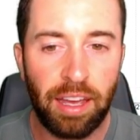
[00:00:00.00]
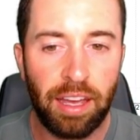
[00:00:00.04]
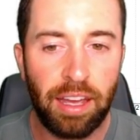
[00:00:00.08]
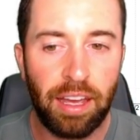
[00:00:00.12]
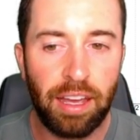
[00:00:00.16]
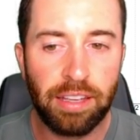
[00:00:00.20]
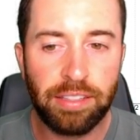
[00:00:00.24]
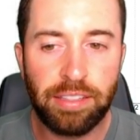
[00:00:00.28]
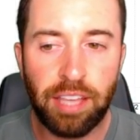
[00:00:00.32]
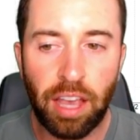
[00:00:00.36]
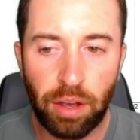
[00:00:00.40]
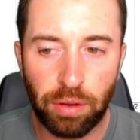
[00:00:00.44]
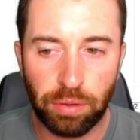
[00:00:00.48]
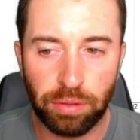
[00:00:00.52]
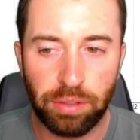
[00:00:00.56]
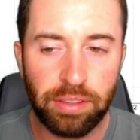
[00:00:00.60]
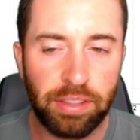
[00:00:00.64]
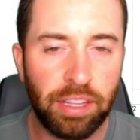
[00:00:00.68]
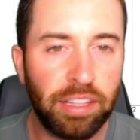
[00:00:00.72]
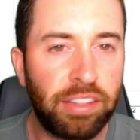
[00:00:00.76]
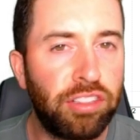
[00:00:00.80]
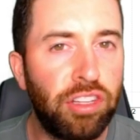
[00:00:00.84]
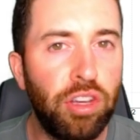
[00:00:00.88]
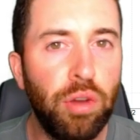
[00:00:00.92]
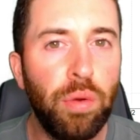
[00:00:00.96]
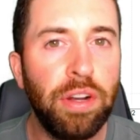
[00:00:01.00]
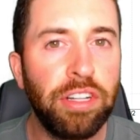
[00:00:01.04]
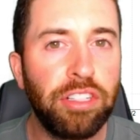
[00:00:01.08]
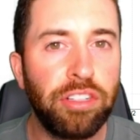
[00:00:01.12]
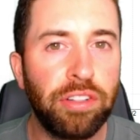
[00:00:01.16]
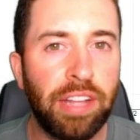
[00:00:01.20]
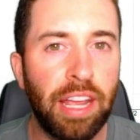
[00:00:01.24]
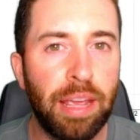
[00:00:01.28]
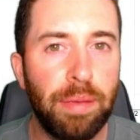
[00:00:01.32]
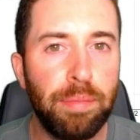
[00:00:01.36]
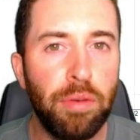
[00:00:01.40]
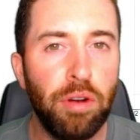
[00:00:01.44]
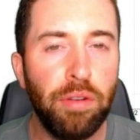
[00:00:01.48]
So the
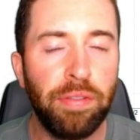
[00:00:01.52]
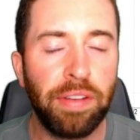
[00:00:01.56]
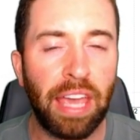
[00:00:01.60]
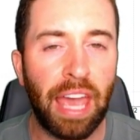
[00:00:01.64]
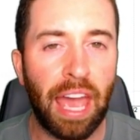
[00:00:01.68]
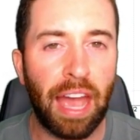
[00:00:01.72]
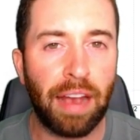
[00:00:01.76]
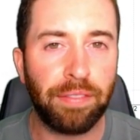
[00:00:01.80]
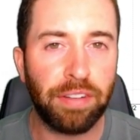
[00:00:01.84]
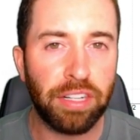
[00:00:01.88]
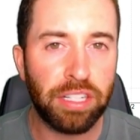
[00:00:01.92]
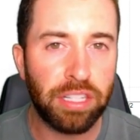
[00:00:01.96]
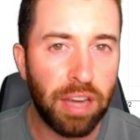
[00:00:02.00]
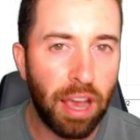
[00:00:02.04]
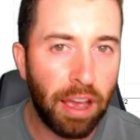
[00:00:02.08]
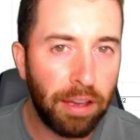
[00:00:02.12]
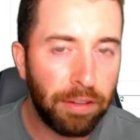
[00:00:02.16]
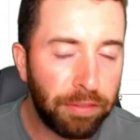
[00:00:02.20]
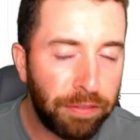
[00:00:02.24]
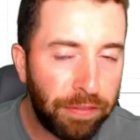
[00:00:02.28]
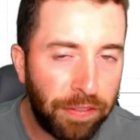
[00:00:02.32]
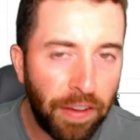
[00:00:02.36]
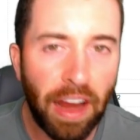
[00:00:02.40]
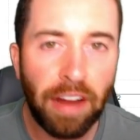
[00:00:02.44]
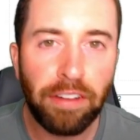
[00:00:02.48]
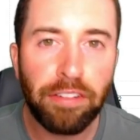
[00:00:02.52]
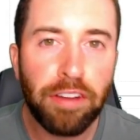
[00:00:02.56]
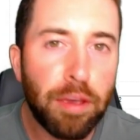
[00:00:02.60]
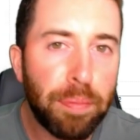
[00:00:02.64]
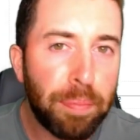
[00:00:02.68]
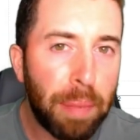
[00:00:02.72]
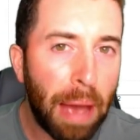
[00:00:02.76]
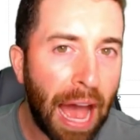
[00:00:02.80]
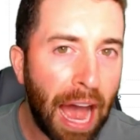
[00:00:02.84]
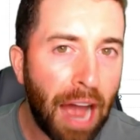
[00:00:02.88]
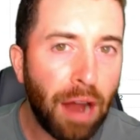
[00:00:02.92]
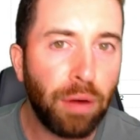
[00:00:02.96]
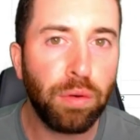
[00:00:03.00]
200-day moving average, very
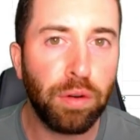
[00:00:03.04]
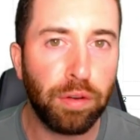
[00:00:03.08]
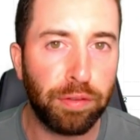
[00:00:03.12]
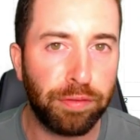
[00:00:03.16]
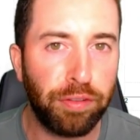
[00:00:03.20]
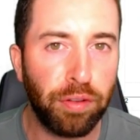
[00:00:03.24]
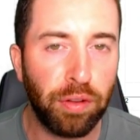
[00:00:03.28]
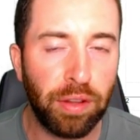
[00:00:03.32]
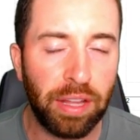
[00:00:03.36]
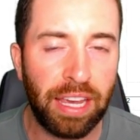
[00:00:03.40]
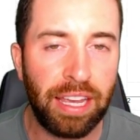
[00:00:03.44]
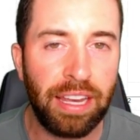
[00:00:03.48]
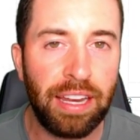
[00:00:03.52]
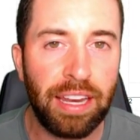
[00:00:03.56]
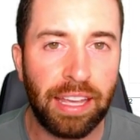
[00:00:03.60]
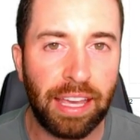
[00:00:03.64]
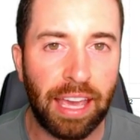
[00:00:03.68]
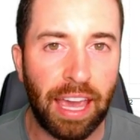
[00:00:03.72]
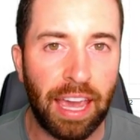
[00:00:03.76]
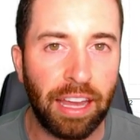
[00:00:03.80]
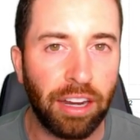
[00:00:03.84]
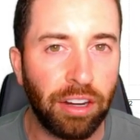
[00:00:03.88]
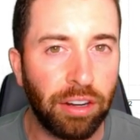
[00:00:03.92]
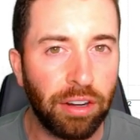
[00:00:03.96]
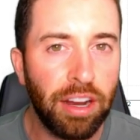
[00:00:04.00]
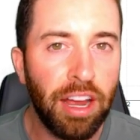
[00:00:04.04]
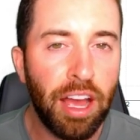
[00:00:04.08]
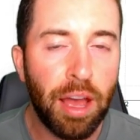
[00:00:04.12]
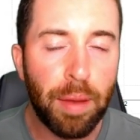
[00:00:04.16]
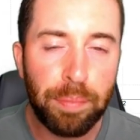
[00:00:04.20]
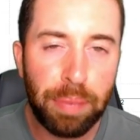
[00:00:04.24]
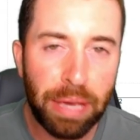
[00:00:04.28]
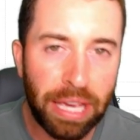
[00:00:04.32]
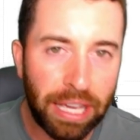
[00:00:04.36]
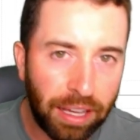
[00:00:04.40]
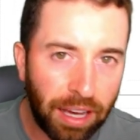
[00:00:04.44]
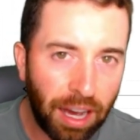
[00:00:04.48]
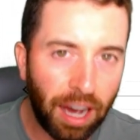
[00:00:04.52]
powerful indicator
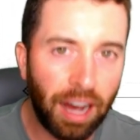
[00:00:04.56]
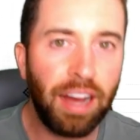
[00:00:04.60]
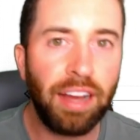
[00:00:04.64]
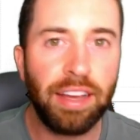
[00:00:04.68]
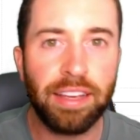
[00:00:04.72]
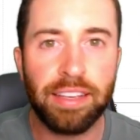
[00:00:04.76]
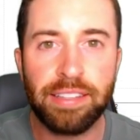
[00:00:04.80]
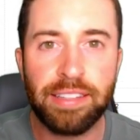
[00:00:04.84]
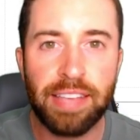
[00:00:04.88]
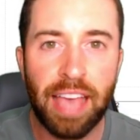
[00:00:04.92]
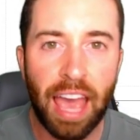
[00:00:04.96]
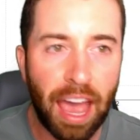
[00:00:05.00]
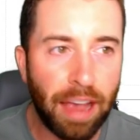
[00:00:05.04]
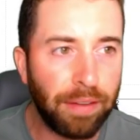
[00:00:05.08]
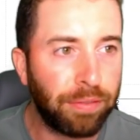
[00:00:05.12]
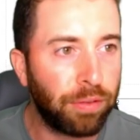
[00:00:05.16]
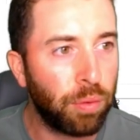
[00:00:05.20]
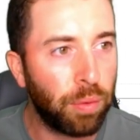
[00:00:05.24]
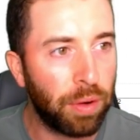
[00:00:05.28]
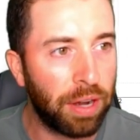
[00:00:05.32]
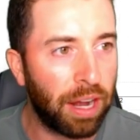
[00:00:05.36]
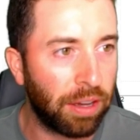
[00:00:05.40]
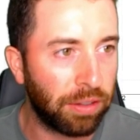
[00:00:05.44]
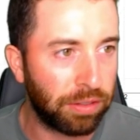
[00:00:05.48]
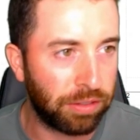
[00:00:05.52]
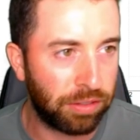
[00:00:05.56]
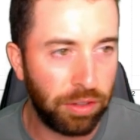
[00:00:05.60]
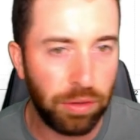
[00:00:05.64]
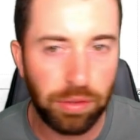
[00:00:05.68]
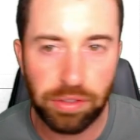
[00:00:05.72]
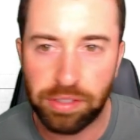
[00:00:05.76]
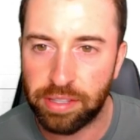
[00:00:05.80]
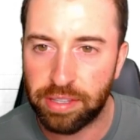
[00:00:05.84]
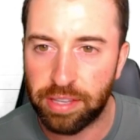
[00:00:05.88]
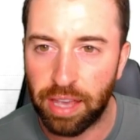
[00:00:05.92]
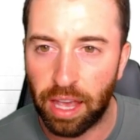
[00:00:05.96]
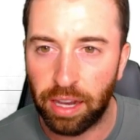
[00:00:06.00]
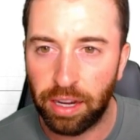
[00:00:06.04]
because everyone else
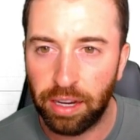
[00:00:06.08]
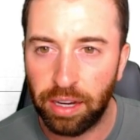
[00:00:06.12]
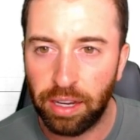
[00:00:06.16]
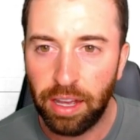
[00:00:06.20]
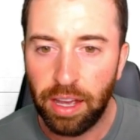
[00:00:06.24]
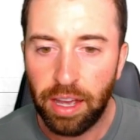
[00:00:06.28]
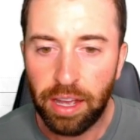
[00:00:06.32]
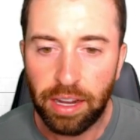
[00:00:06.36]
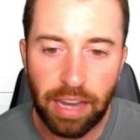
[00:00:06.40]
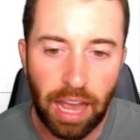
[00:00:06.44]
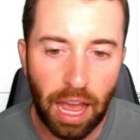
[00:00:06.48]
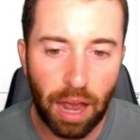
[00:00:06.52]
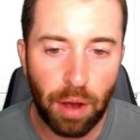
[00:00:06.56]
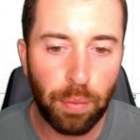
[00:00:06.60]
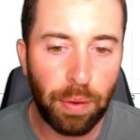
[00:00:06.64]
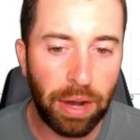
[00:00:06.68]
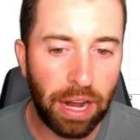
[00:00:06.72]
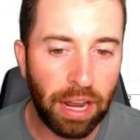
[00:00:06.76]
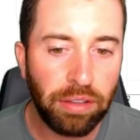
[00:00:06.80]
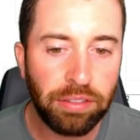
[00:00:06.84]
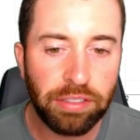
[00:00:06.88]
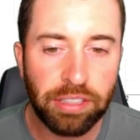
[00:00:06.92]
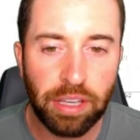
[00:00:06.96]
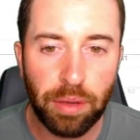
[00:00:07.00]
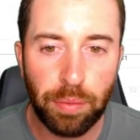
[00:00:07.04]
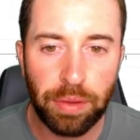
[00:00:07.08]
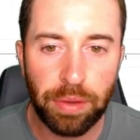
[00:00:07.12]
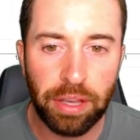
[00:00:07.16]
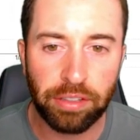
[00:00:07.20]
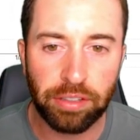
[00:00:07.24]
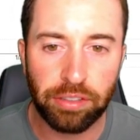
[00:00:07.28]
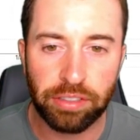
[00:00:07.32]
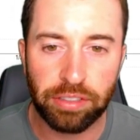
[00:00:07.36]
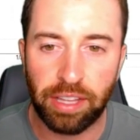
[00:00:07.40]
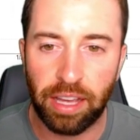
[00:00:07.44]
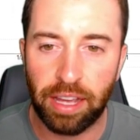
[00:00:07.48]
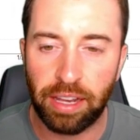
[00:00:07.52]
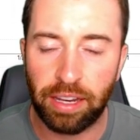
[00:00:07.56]
uses it. Now, what else can we
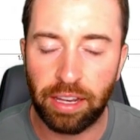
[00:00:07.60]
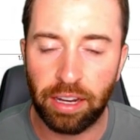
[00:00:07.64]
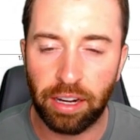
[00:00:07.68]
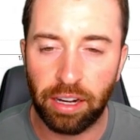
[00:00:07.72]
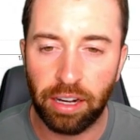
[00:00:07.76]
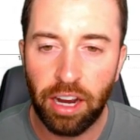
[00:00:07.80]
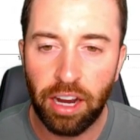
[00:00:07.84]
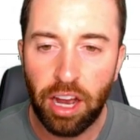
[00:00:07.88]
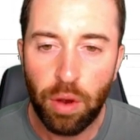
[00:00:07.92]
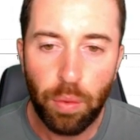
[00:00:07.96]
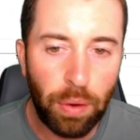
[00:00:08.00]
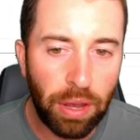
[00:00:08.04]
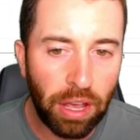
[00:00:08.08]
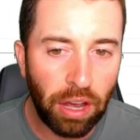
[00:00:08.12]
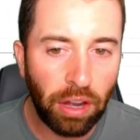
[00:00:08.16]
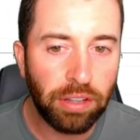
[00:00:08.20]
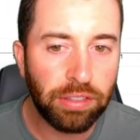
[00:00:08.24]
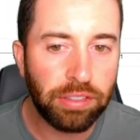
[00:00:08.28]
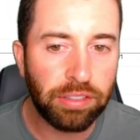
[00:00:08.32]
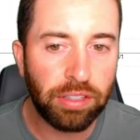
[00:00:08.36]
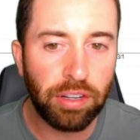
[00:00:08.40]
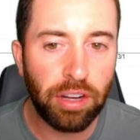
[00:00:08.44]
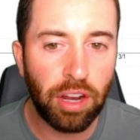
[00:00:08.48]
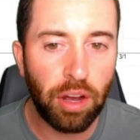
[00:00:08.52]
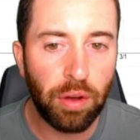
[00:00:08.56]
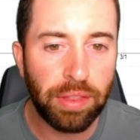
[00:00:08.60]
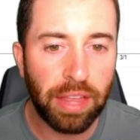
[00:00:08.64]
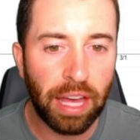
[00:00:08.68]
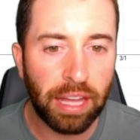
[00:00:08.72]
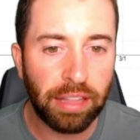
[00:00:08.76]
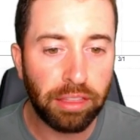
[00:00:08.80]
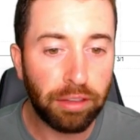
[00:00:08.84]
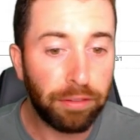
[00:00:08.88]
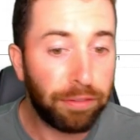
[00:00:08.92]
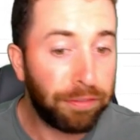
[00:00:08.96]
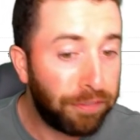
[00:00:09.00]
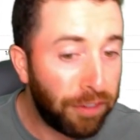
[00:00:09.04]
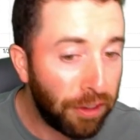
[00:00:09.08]
understand here? We also know that
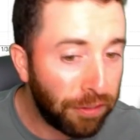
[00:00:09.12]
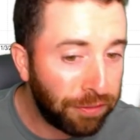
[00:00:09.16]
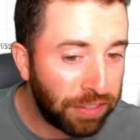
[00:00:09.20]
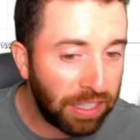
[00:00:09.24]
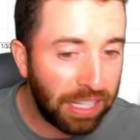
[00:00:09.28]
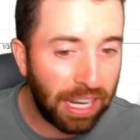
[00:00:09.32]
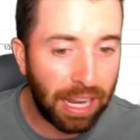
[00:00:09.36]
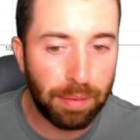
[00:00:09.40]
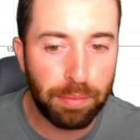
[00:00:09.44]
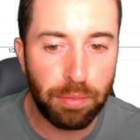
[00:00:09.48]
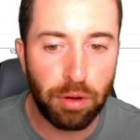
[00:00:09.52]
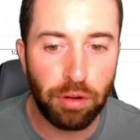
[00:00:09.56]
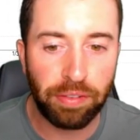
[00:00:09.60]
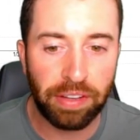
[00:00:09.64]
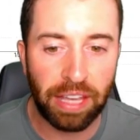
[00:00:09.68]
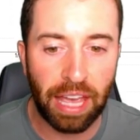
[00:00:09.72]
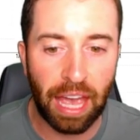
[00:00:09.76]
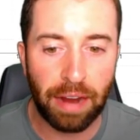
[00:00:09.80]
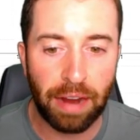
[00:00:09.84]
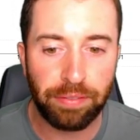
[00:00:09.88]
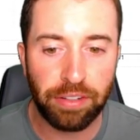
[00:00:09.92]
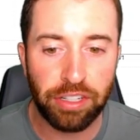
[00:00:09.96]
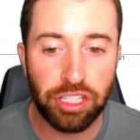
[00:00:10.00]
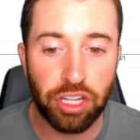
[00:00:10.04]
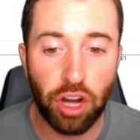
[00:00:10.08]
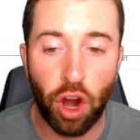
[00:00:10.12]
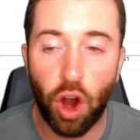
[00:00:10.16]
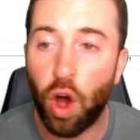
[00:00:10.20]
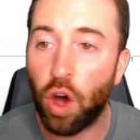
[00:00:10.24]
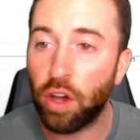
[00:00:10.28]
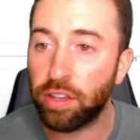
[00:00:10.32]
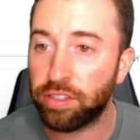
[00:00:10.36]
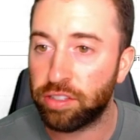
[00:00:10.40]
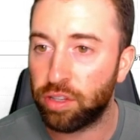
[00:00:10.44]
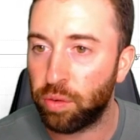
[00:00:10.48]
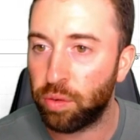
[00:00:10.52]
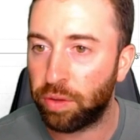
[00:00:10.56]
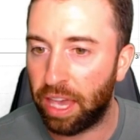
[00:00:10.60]
the 50-day moving average
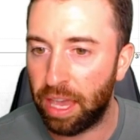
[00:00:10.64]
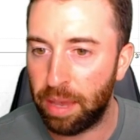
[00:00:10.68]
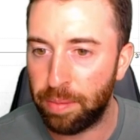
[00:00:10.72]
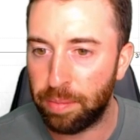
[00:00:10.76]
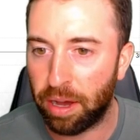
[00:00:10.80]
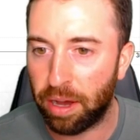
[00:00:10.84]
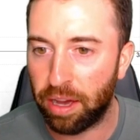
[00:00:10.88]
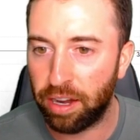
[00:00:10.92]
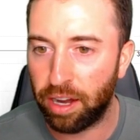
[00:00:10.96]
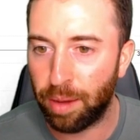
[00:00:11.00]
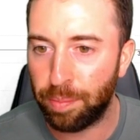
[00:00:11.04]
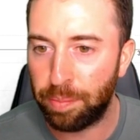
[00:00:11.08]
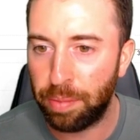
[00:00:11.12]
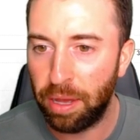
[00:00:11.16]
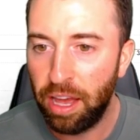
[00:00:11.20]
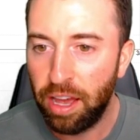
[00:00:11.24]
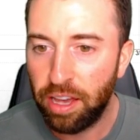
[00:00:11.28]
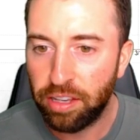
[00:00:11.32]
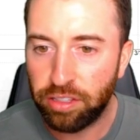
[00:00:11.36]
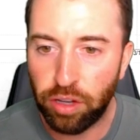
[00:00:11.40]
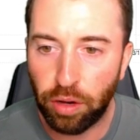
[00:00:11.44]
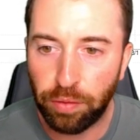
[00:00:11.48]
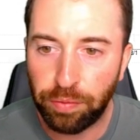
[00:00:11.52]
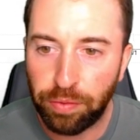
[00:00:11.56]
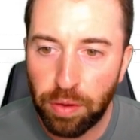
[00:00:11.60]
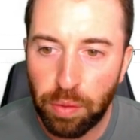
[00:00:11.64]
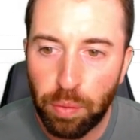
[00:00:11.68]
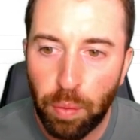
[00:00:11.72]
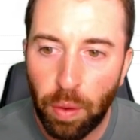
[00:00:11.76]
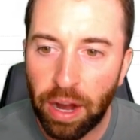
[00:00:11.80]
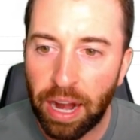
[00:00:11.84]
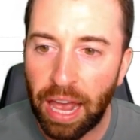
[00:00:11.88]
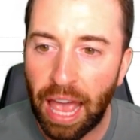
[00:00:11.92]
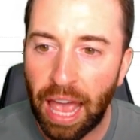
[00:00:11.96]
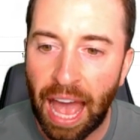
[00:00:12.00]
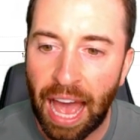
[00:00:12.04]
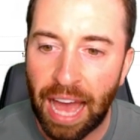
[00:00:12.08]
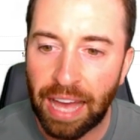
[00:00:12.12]
also came on up. So if we
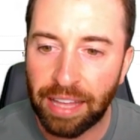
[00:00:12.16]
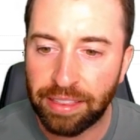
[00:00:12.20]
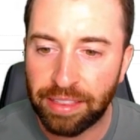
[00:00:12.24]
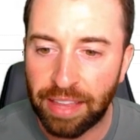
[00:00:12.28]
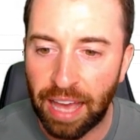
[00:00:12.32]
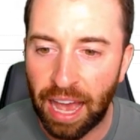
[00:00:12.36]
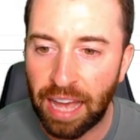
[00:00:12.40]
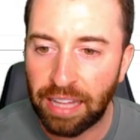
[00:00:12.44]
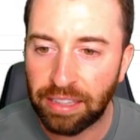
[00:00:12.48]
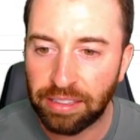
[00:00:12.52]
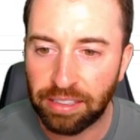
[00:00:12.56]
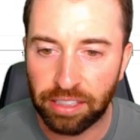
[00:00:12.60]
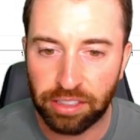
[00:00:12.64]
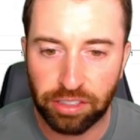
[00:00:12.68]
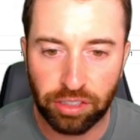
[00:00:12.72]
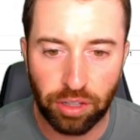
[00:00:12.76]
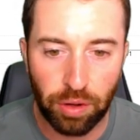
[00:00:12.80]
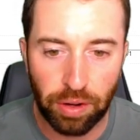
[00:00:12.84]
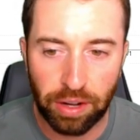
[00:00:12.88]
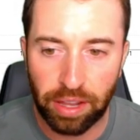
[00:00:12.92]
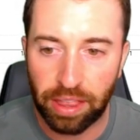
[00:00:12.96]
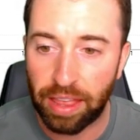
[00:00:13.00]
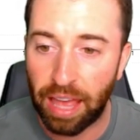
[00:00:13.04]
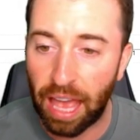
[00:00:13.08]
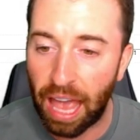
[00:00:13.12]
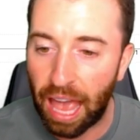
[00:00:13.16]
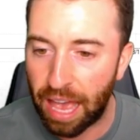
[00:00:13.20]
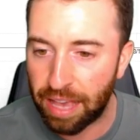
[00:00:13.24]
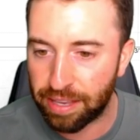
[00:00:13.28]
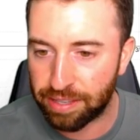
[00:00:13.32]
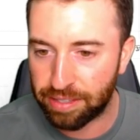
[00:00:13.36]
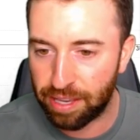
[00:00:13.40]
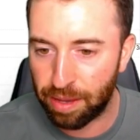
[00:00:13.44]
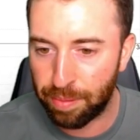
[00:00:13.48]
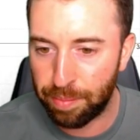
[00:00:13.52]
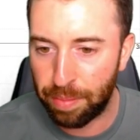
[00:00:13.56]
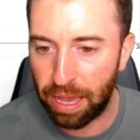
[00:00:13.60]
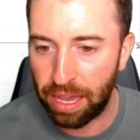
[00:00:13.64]
want to add that, let's go to the
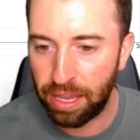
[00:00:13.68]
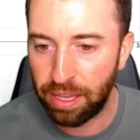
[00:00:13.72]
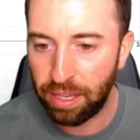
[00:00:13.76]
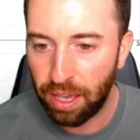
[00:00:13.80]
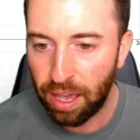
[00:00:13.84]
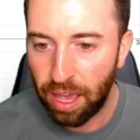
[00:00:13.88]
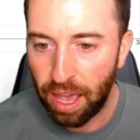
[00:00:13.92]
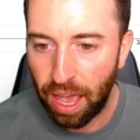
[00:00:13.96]
SMA.